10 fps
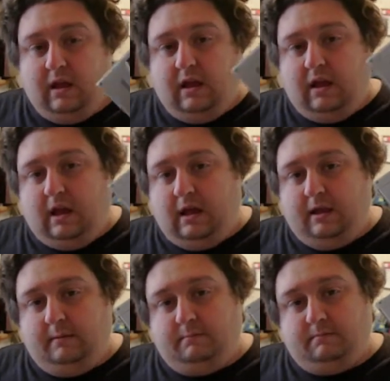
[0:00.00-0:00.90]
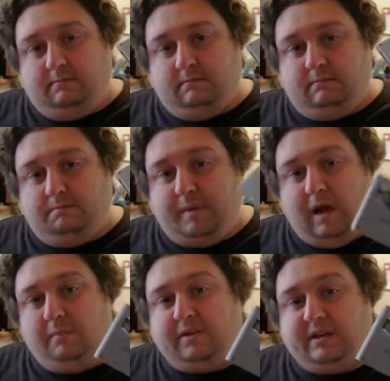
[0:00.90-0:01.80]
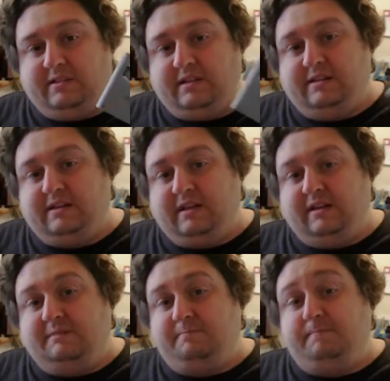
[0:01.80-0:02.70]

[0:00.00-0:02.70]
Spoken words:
Bombliss is a